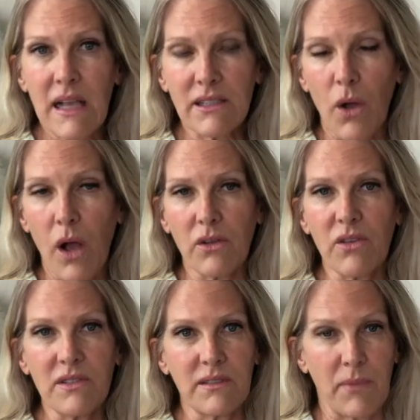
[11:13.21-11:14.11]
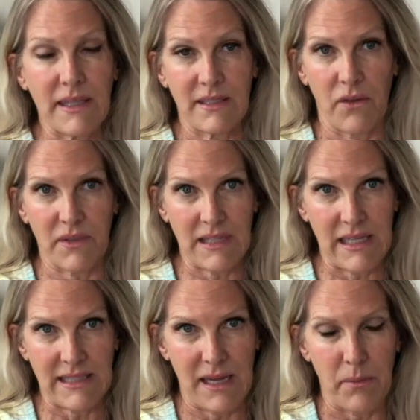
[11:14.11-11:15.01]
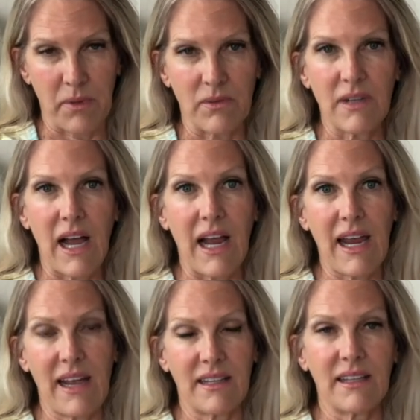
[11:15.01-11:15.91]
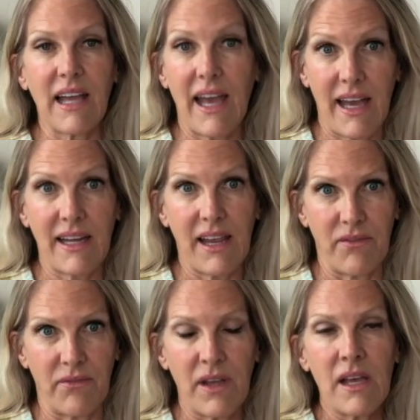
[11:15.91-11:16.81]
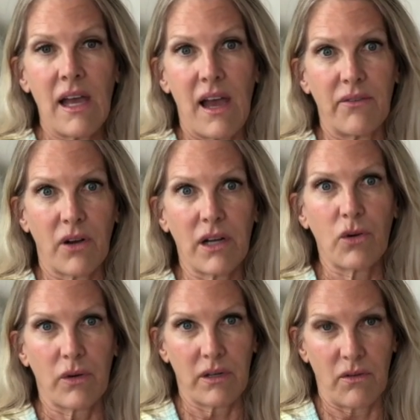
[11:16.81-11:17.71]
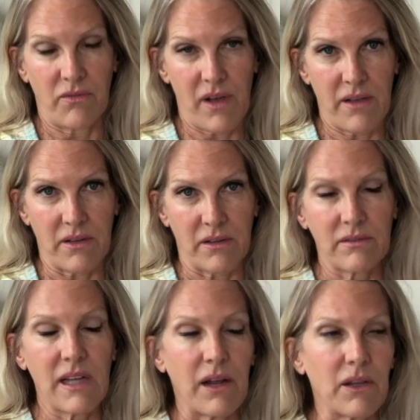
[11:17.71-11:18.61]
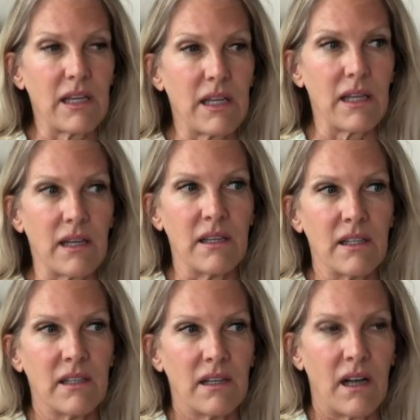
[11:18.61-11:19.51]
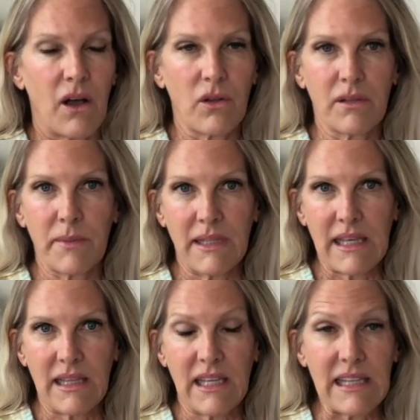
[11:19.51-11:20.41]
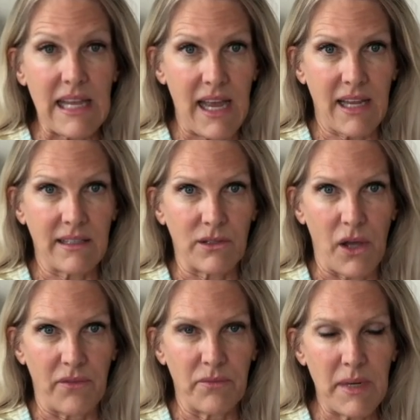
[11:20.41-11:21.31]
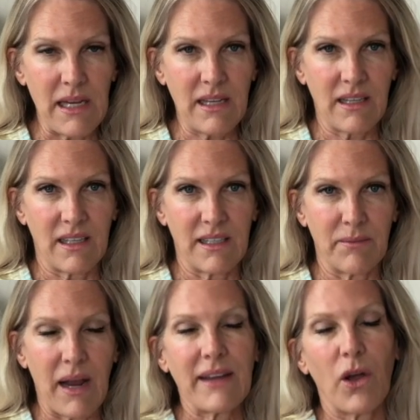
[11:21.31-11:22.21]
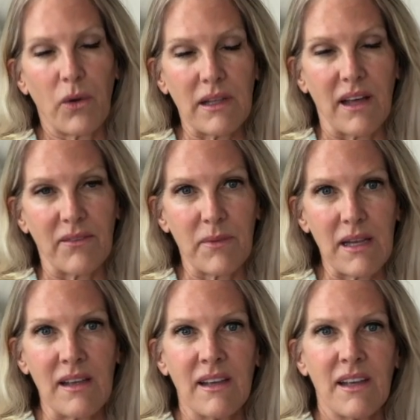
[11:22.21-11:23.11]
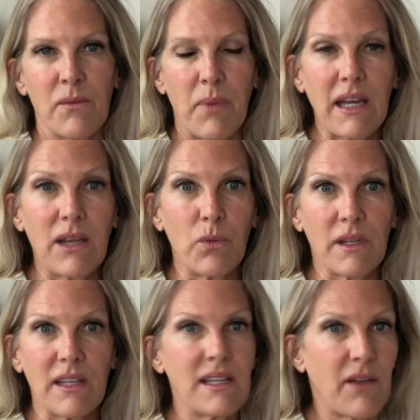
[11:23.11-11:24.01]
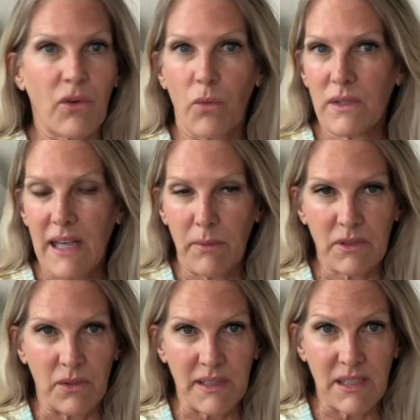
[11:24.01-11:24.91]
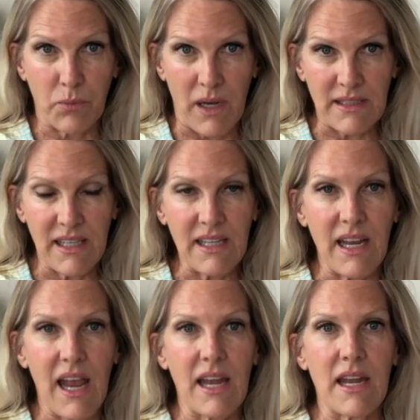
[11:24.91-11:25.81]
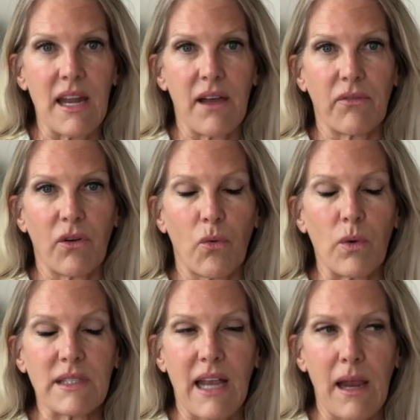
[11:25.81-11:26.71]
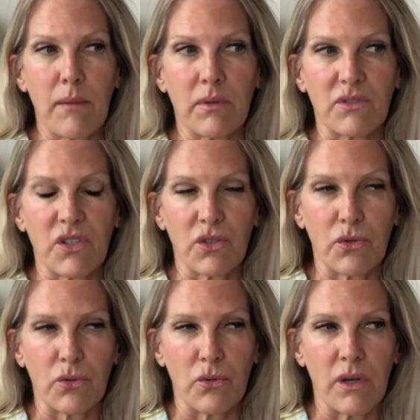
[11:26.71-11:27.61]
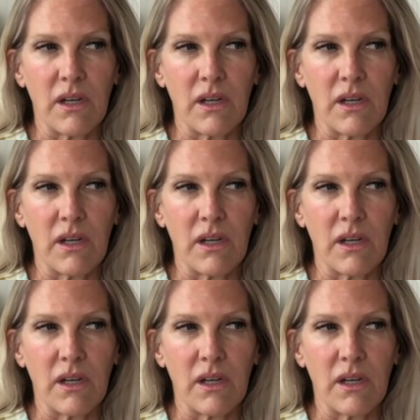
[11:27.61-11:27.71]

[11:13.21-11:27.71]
So I'll use myself as an example. I had a very critical father. Now, he ultimately, I think in the end, loved me. I know he loved me, but he never was able to express it and never was able to